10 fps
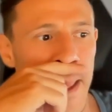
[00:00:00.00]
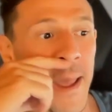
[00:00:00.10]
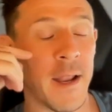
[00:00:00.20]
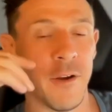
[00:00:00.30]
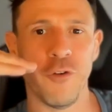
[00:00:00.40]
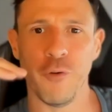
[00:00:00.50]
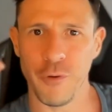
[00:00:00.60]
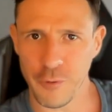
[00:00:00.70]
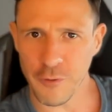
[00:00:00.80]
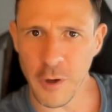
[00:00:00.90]
And
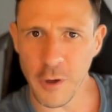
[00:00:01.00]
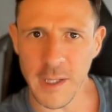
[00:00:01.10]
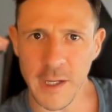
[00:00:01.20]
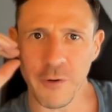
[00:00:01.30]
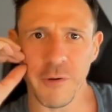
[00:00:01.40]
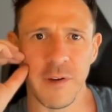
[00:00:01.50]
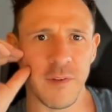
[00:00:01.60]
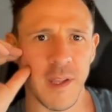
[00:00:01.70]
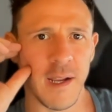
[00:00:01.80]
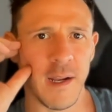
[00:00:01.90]
you slowly
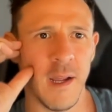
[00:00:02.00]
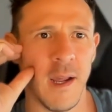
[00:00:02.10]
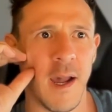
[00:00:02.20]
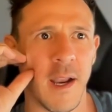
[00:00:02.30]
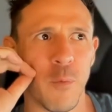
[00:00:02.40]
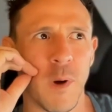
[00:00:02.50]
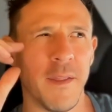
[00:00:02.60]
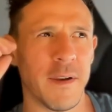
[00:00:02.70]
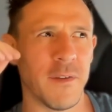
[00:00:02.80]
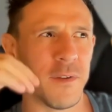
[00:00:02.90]
increase that in a
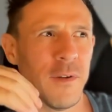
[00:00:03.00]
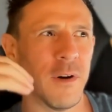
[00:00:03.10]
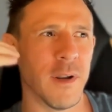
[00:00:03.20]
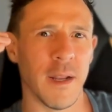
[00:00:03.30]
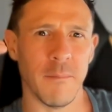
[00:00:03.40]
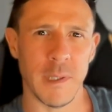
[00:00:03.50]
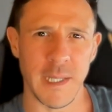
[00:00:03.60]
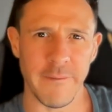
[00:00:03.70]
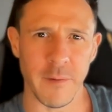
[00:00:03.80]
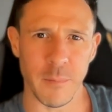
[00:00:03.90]
way that is not
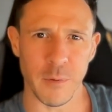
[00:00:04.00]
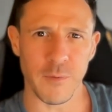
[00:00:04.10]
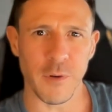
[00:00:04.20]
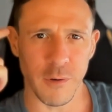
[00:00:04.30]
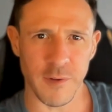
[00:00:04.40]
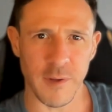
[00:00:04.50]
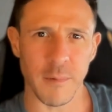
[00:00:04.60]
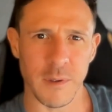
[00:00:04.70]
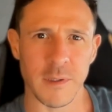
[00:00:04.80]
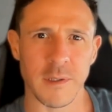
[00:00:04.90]
unbelievable to your
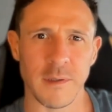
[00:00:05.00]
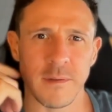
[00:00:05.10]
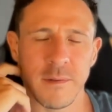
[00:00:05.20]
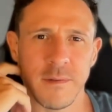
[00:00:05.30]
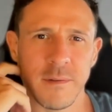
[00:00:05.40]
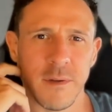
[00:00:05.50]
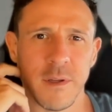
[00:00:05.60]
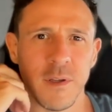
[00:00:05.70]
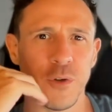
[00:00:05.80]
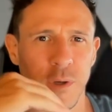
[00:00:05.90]
subconscious so
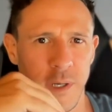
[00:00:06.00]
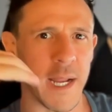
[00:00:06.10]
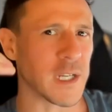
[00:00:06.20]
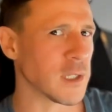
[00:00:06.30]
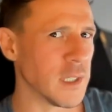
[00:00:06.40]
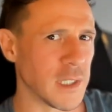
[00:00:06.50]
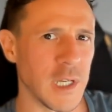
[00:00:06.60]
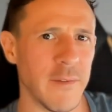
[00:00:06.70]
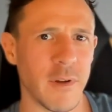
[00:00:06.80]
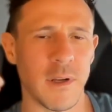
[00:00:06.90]
that you can actually
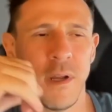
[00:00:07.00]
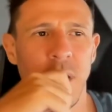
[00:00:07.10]
achieve it.